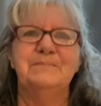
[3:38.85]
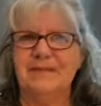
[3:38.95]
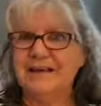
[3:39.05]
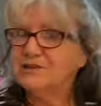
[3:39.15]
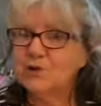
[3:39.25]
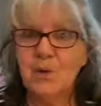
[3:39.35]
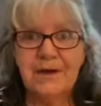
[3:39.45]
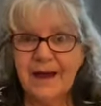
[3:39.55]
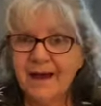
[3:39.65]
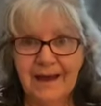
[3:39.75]
It's
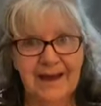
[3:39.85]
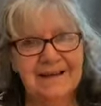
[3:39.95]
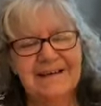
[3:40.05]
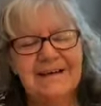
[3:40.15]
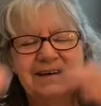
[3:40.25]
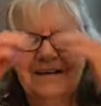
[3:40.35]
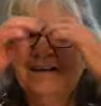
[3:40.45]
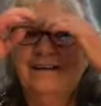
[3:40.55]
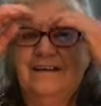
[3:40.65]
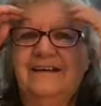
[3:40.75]
okay.
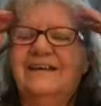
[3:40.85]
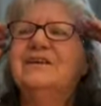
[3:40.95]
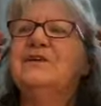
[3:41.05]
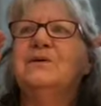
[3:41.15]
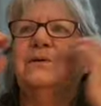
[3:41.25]
You know,